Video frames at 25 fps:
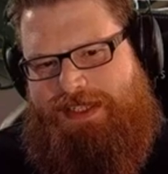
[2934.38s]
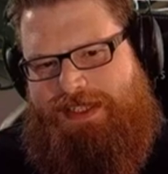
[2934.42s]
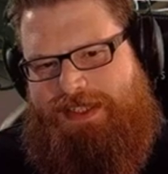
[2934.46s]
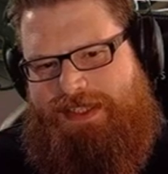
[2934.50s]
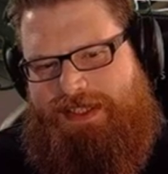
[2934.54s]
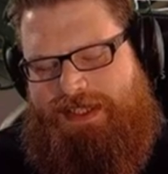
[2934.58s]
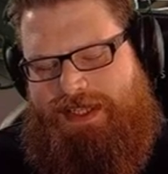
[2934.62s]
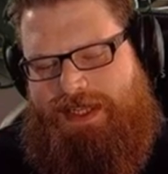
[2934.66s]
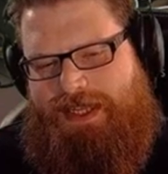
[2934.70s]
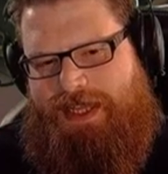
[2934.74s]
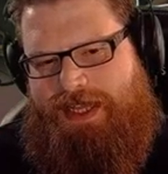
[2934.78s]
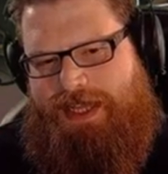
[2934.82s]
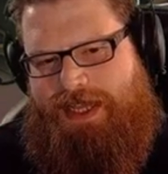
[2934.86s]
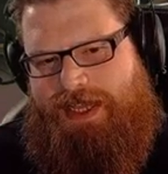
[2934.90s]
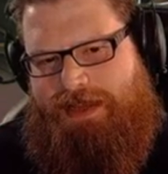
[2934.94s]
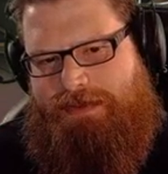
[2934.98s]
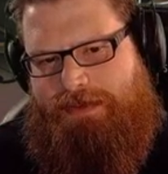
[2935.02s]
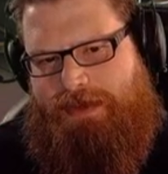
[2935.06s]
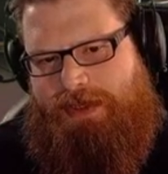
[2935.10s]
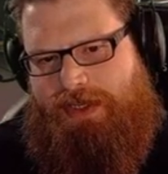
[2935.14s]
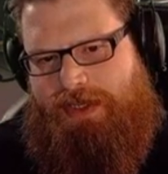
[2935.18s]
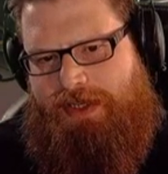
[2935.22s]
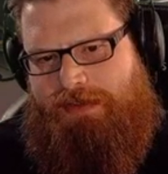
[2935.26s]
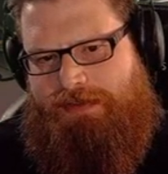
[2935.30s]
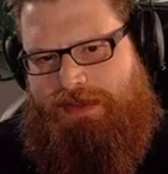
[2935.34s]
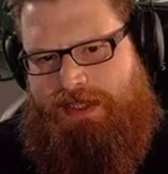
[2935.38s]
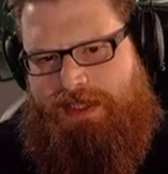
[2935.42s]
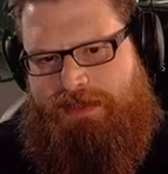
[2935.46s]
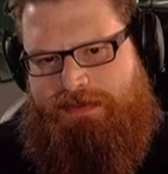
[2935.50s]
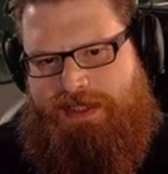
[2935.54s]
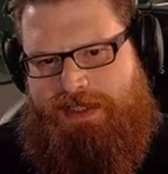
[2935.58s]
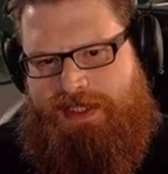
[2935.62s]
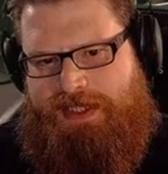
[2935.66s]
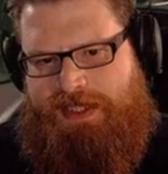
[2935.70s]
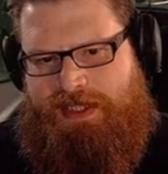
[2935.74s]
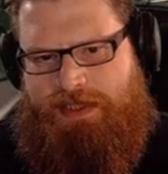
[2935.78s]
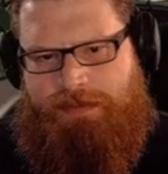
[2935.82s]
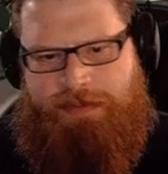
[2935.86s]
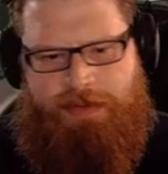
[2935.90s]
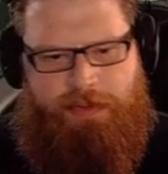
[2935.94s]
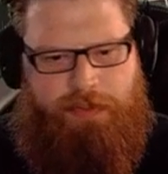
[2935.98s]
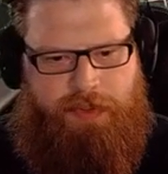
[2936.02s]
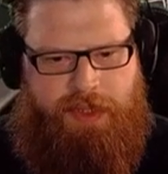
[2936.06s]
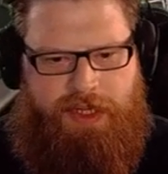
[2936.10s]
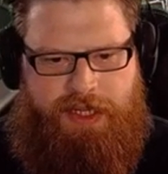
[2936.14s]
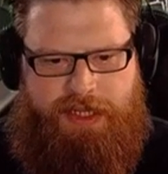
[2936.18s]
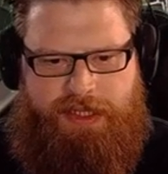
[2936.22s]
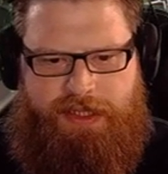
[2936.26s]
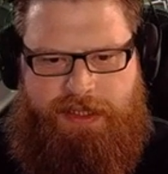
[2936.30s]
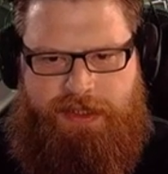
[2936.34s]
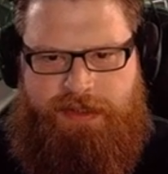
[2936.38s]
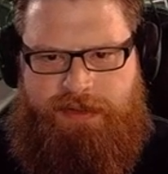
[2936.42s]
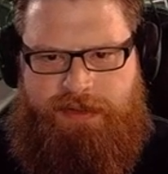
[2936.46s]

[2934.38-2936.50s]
We could even leave this a little bit wider.